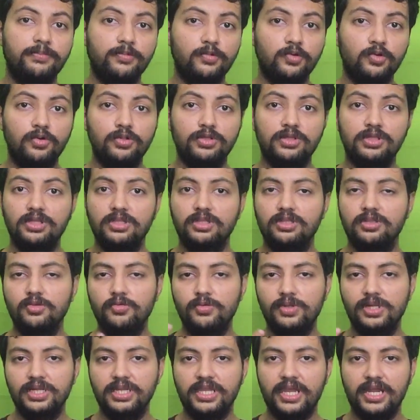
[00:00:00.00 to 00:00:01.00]
Pro,
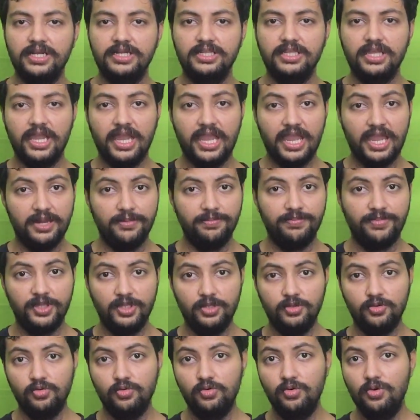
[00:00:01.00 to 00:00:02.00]
you will get the
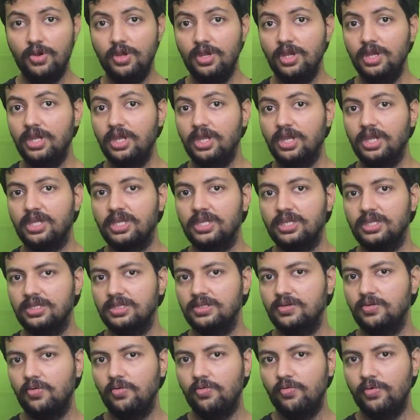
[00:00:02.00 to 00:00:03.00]
NPU
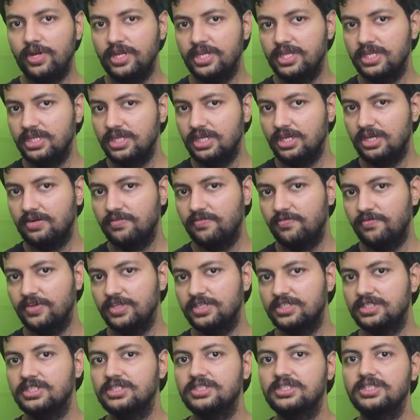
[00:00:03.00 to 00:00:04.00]
over here,
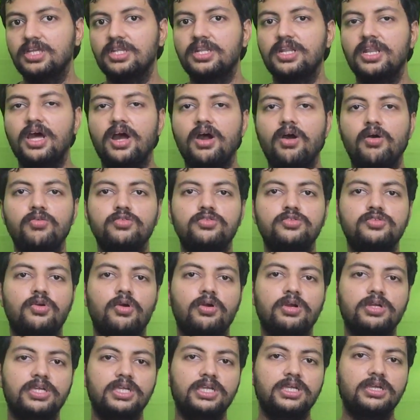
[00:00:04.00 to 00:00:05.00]
which is now
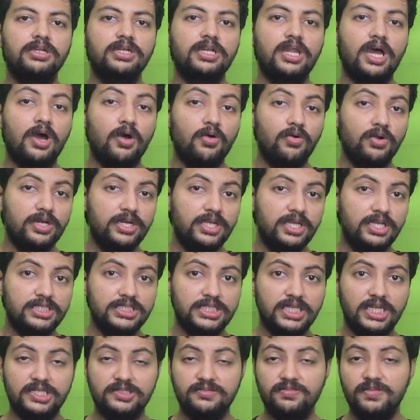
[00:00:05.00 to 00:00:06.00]
talking nowadays
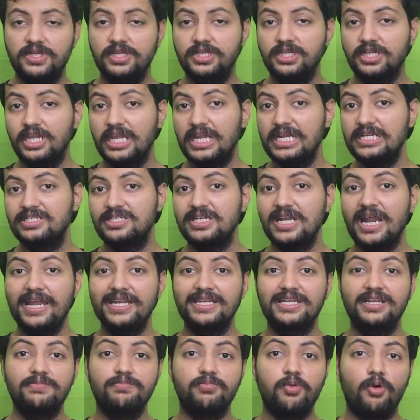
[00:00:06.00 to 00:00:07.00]
has been get
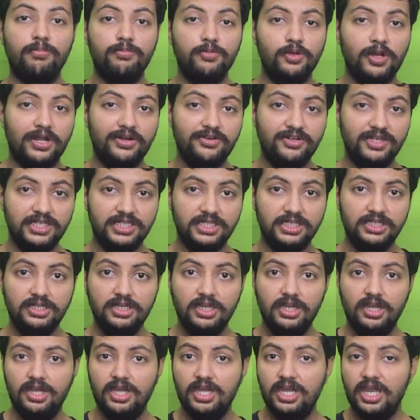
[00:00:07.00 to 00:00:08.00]
light and popularity,
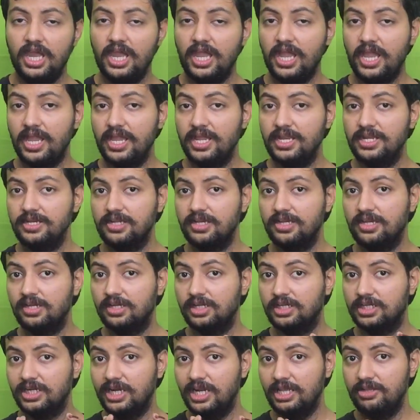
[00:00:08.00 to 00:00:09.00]
and
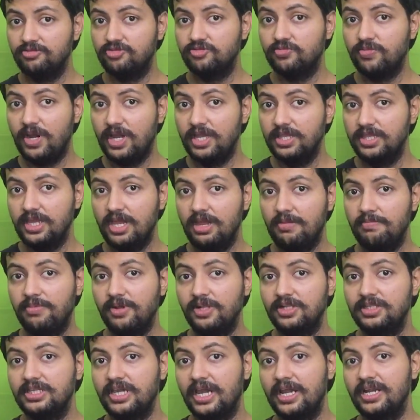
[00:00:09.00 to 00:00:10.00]
claims by the
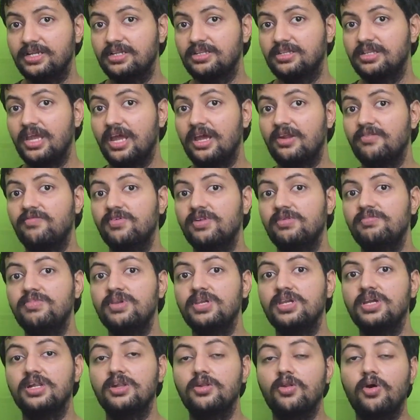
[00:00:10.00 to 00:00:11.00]
Apple that there will
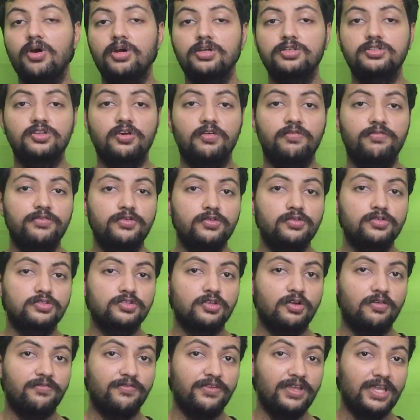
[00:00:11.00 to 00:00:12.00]
be a lot of use
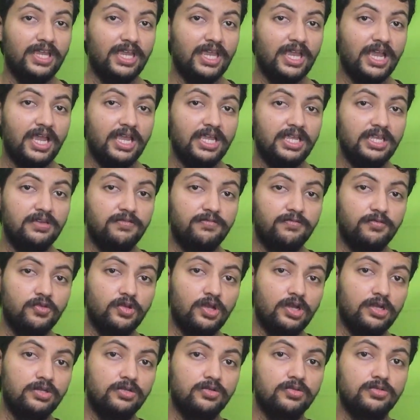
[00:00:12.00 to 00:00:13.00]
of AI if
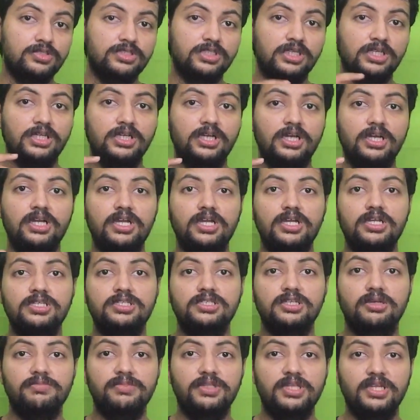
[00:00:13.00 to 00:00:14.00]
you are using
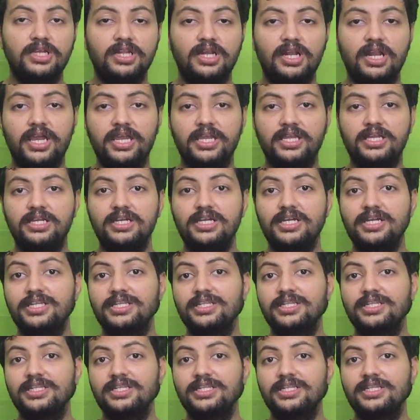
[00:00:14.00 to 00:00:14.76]
something like